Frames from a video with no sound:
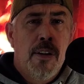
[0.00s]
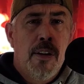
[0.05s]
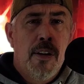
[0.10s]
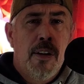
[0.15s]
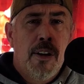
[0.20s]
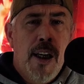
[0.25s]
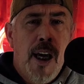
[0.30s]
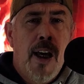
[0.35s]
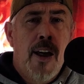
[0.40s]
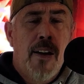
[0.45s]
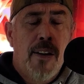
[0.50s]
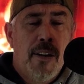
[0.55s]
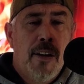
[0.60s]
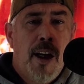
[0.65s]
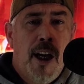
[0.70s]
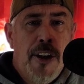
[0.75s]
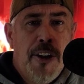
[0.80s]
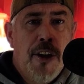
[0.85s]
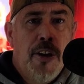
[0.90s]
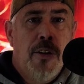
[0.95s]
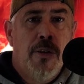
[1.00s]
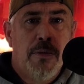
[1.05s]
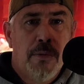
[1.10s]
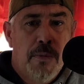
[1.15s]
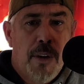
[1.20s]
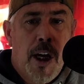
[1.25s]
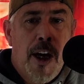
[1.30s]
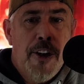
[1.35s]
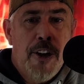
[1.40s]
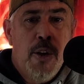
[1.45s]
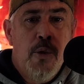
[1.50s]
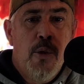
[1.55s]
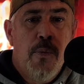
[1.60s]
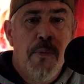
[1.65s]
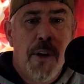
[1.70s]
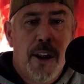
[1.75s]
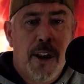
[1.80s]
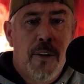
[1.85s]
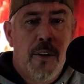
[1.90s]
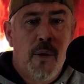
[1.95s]
Yeah, I do. I
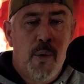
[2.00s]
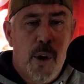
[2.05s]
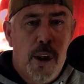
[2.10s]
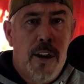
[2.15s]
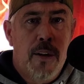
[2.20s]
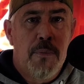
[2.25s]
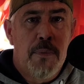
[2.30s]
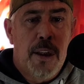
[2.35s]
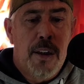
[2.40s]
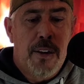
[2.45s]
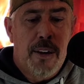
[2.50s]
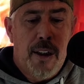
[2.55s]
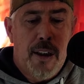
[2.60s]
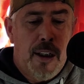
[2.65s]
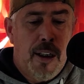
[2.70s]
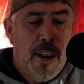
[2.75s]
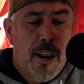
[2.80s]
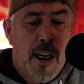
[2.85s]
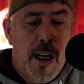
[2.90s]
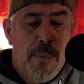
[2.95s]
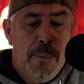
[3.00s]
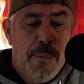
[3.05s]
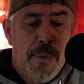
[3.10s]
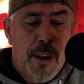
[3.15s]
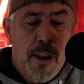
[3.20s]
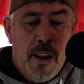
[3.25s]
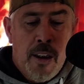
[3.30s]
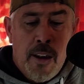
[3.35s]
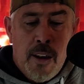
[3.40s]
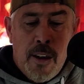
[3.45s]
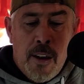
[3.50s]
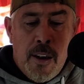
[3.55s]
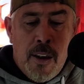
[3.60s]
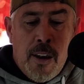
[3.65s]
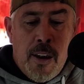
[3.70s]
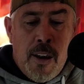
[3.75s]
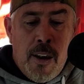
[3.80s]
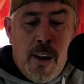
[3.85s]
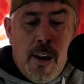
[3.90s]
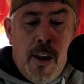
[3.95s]
do recommend it, and
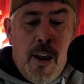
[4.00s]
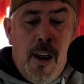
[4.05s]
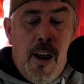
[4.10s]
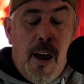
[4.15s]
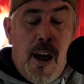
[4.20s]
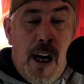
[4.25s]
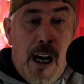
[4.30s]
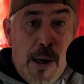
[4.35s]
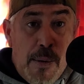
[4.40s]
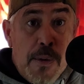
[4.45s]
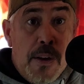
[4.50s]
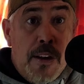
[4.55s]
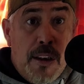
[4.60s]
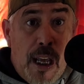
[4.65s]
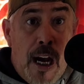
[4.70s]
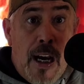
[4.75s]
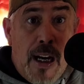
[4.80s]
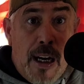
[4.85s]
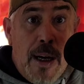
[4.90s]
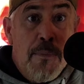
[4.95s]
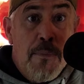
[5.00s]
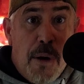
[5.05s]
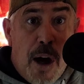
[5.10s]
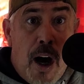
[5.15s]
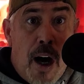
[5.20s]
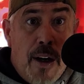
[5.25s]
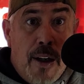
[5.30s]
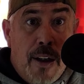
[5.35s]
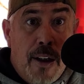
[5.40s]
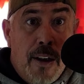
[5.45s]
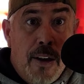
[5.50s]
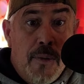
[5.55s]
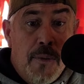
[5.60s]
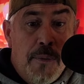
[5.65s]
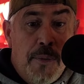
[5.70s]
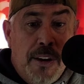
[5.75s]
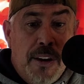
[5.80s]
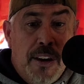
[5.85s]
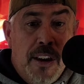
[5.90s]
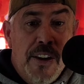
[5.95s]
I'm glad I bought it
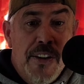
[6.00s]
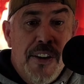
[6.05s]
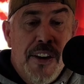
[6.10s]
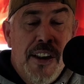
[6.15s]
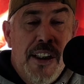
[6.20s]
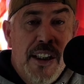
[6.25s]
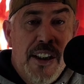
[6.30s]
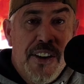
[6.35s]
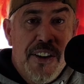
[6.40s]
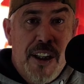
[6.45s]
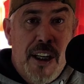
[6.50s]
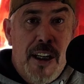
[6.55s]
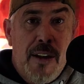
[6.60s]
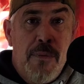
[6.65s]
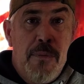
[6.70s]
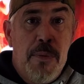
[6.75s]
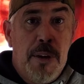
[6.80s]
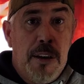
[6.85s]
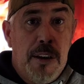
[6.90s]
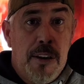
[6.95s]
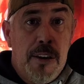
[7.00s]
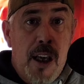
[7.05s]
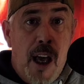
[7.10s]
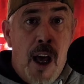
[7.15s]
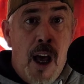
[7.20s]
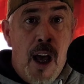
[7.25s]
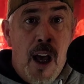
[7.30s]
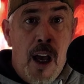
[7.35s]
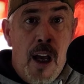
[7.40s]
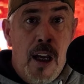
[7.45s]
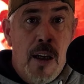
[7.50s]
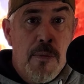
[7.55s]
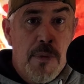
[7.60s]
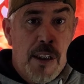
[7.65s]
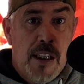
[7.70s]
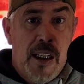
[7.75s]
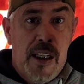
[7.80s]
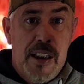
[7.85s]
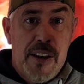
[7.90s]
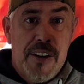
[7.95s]
because it has saved me time.
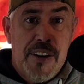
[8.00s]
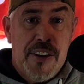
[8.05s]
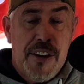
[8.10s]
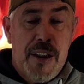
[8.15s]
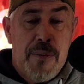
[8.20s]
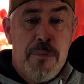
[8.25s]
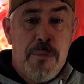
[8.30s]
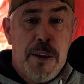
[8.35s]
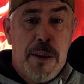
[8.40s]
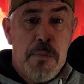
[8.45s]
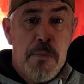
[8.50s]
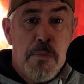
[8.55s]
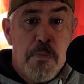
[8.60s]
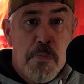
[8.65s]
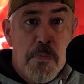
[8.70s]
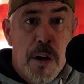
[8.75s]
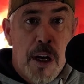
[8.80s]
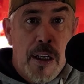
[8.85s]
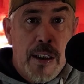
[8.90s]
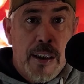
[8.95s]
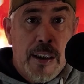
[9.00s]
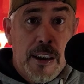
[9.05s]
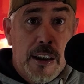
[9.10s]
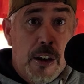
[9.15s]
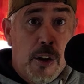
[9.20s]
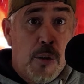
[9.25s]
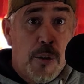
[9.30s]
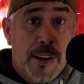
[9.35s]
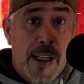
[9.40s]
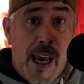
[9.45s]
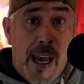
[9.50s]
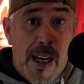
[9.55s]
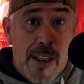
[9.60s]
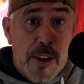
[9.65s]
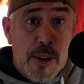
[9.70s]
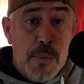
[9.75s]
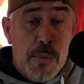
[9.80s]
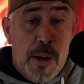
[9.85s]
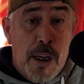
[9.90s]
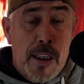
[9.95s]
It has saved me money,
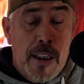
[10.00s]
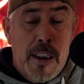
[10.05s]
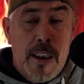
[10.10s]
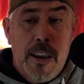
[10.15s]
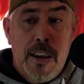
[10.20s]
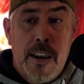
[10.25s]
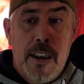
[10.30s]
gas money.